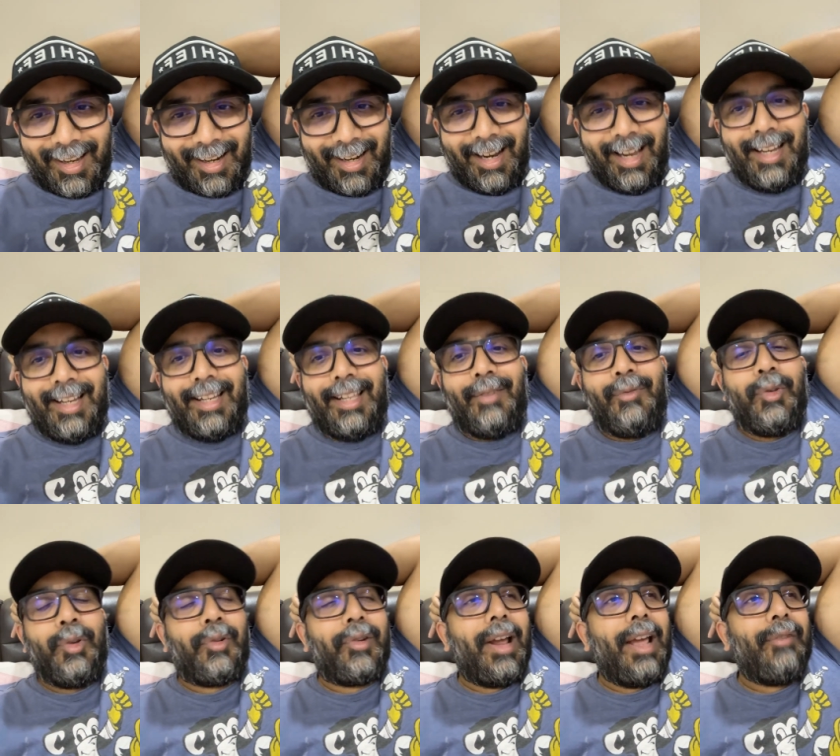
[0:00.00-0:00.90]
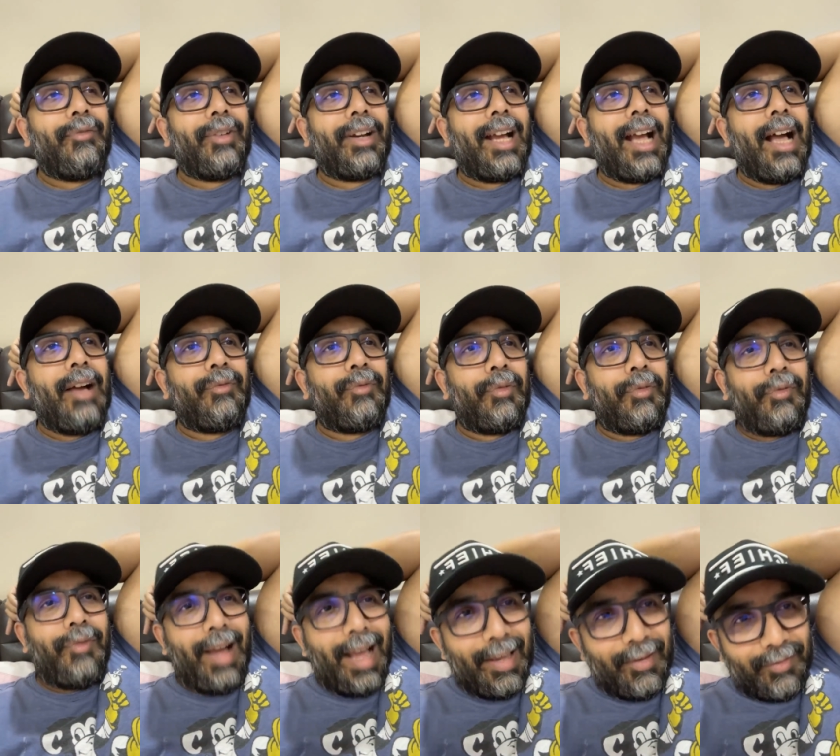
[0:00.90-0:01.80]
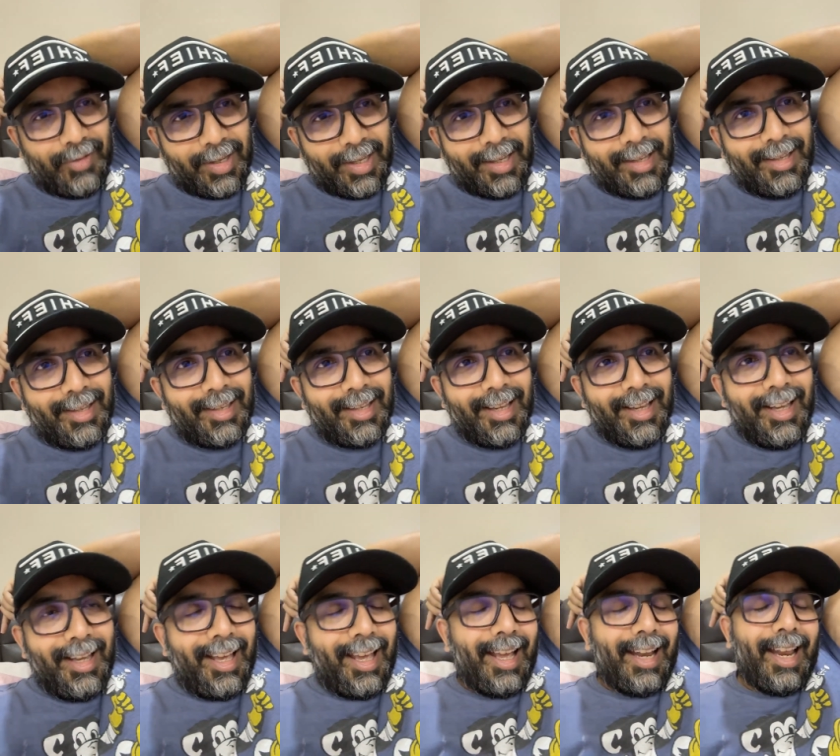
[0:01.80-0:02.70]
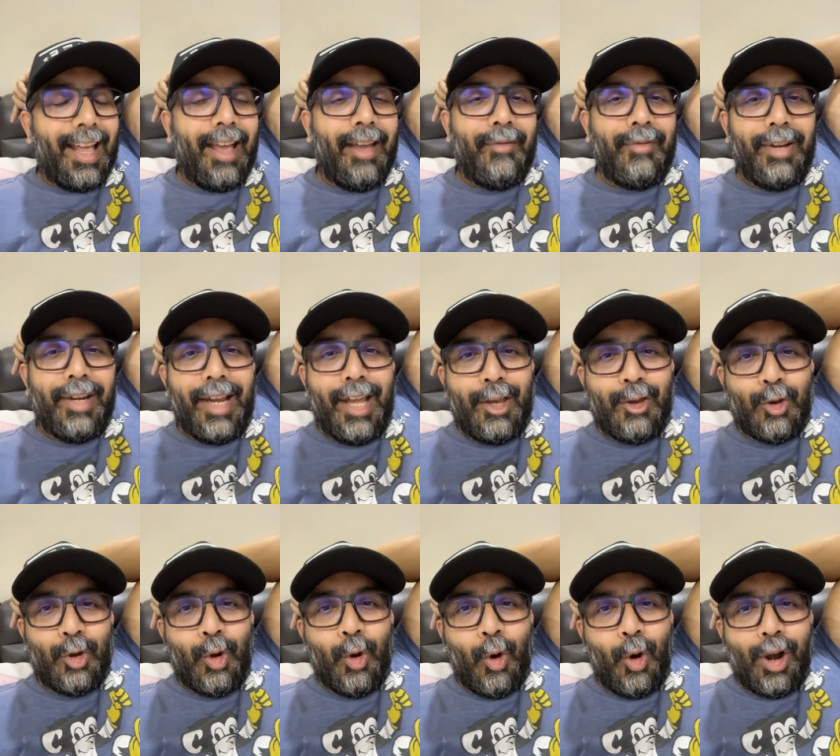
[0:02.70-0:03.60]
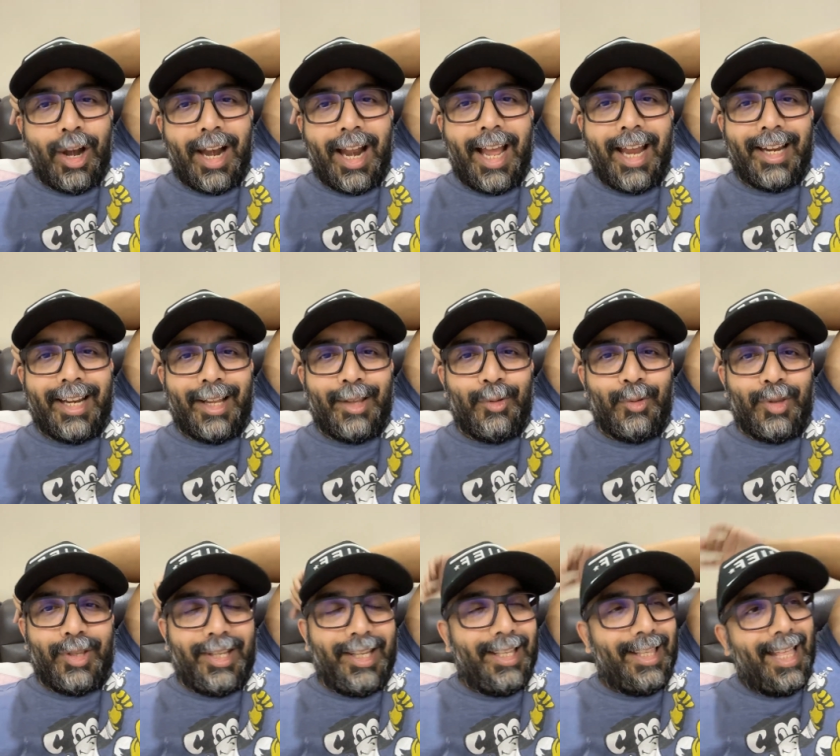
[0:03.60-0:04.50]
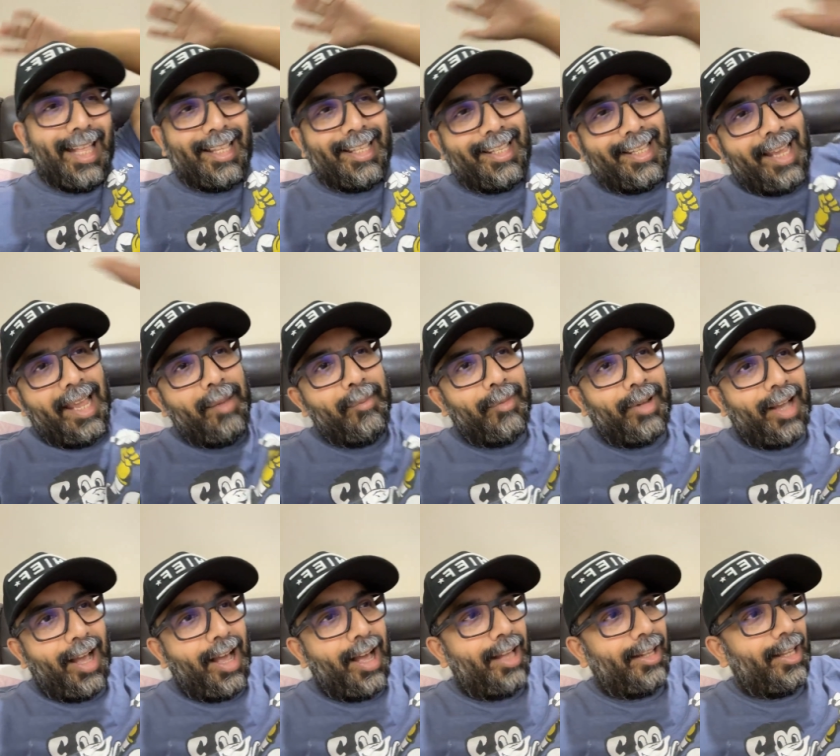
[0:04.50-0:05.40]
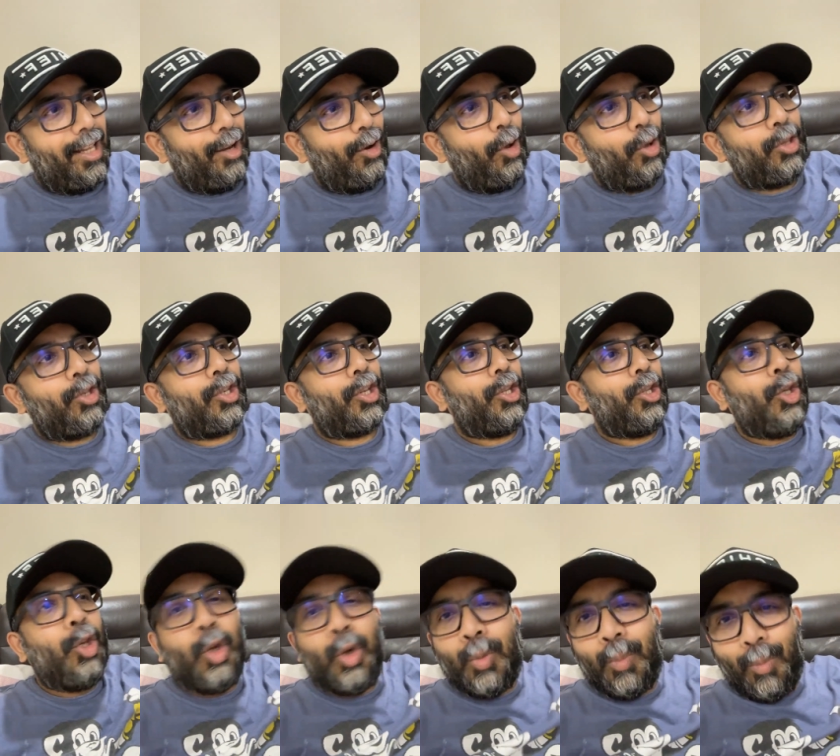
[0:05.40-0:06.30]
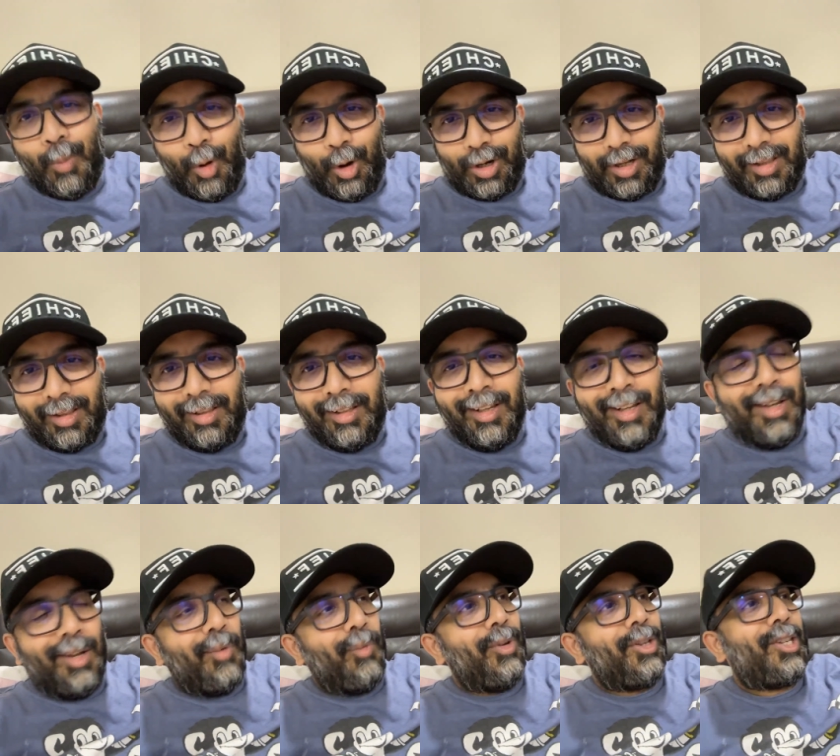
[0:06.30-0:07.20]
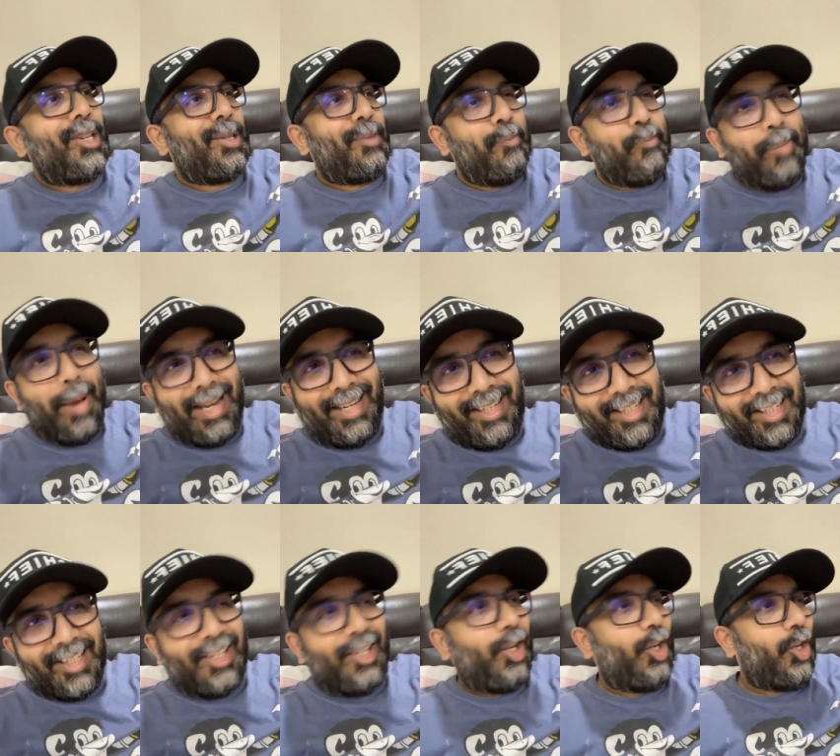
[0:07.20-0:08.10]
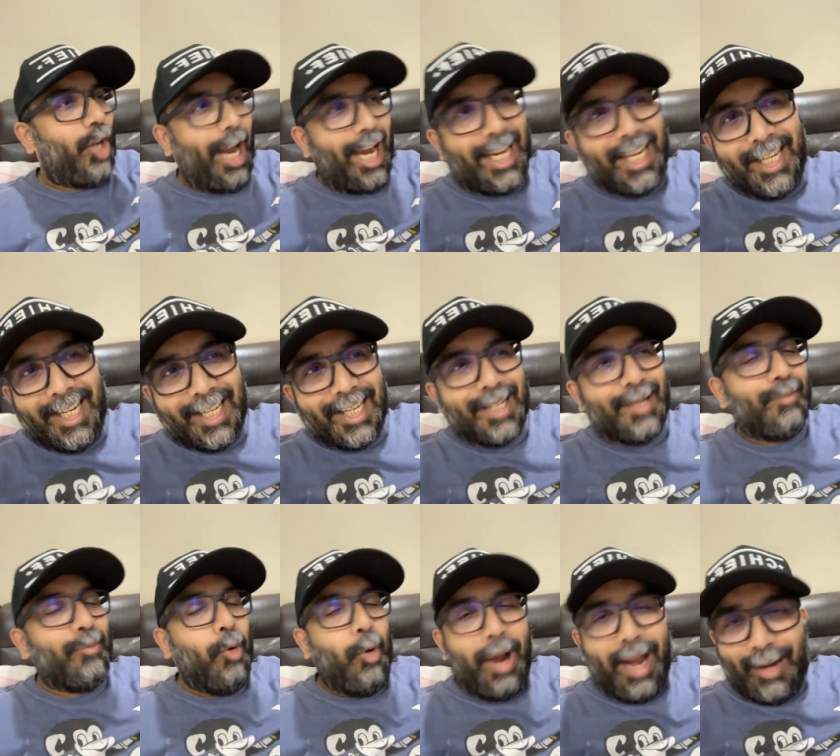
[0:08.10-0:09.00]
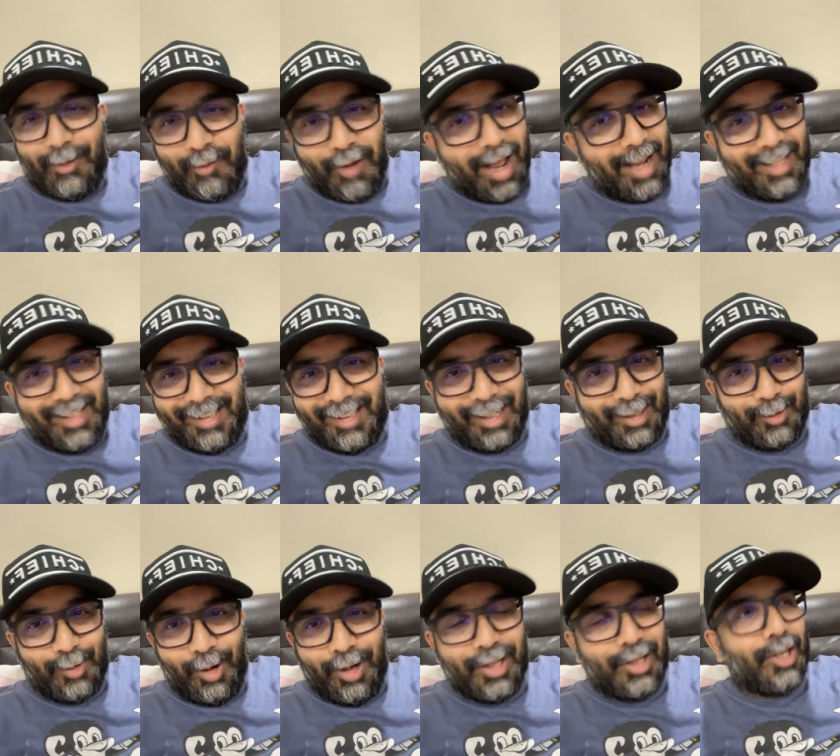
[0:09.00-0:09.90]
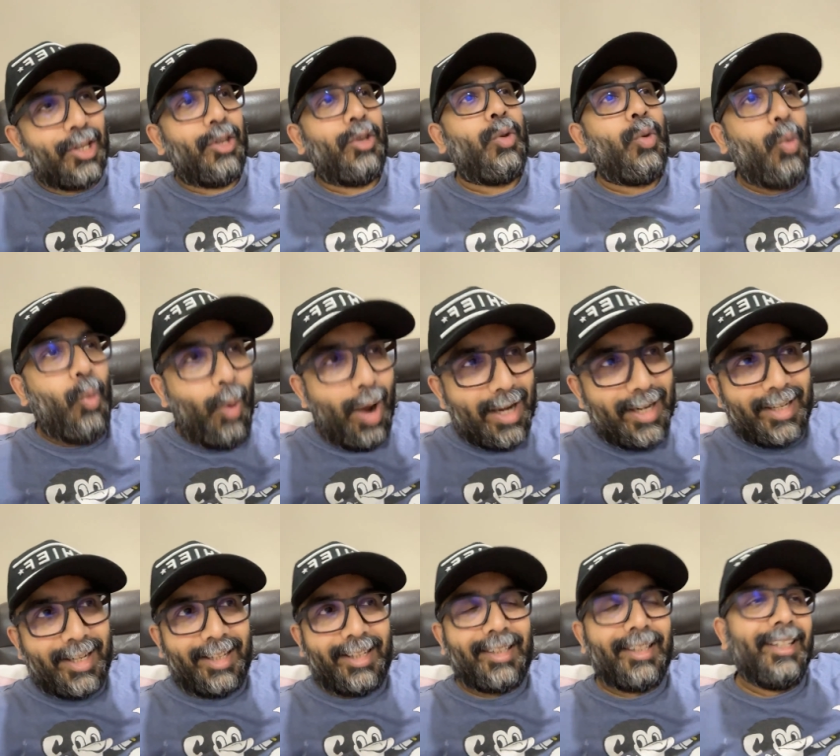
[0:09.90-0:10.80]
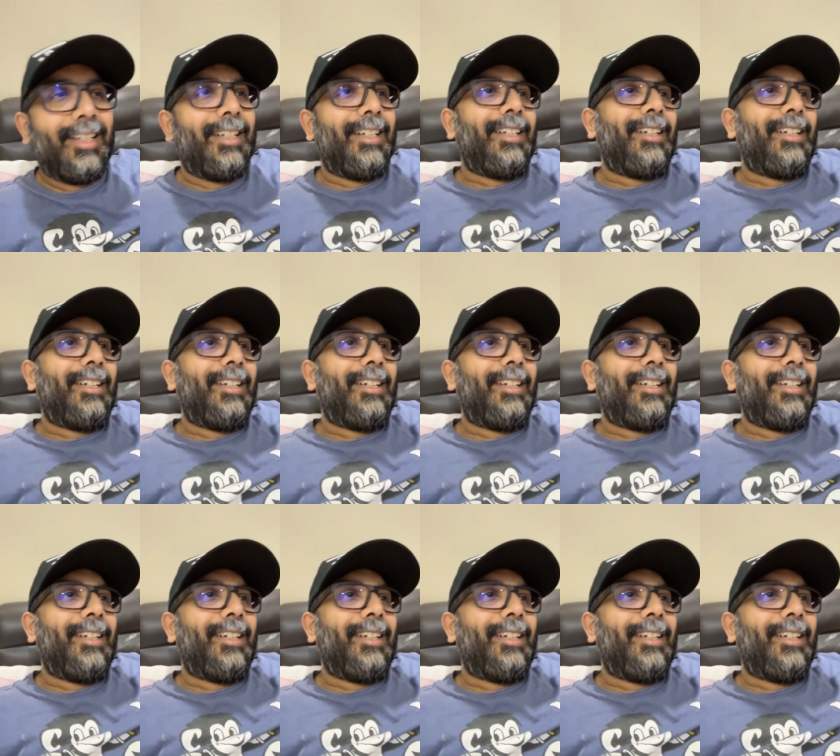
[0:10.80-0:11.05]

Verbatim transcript: All right. If you drive a car for five years and every day you go online and you see that same car, they launch a new model, which is better, shinier, more advanced technology. You want it.